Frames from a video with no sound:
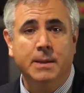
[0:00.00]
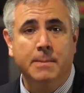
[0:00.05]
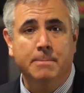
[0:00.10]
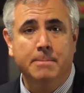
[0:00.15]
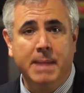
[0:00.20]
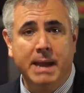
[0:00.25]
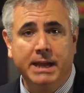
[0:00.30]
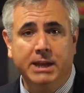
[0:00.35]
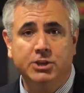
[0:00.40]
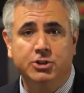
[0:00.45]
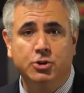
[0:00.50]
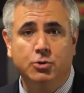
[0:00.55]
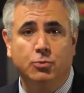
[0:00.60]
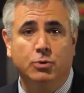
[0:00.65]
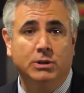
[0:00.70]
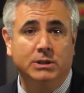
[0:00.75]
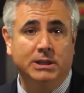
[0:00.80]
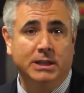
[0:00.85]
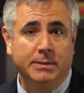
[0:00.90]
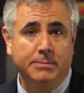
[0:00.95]
making sure
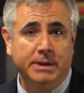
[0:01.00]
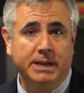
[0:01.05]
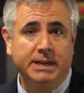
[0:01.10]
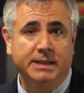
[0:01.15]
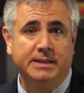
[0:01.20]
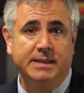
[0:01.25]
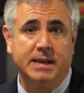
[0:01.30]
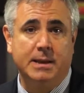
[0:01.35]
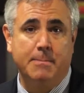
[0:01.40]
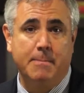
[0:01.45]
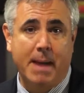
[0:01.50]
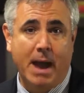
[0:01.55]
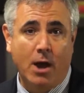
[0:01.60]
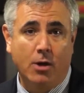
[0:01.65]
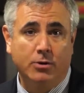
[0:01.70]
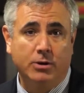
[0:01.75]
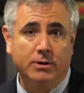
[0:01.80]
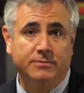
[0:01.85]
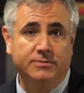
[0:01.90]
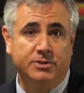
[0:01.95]
we're limiting the
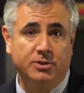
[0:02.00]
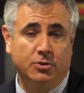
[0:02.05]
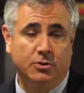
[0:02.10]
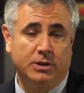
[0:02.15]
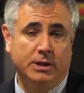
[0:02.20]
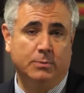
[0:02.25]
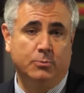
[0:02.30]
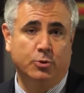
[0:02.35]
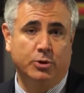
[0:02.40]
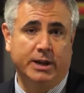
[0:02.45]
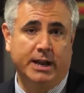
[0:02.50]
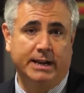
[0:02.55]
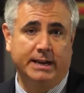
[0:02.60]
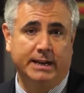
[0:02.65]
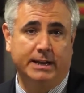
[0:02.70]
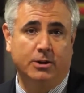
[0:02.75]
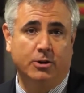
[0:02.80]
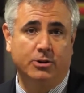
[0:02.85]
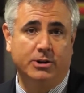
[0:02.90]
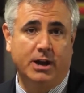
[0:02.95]
amount of sodium we're getting
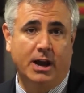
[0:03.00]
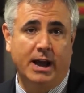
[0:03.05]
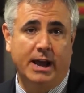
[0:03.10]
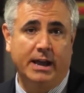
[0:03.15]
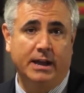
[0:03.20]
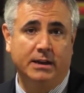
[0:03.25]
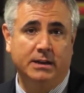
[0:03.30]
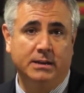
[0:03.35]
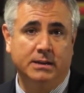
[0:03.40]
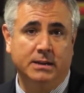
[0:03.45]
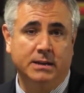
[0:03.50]
in our diet.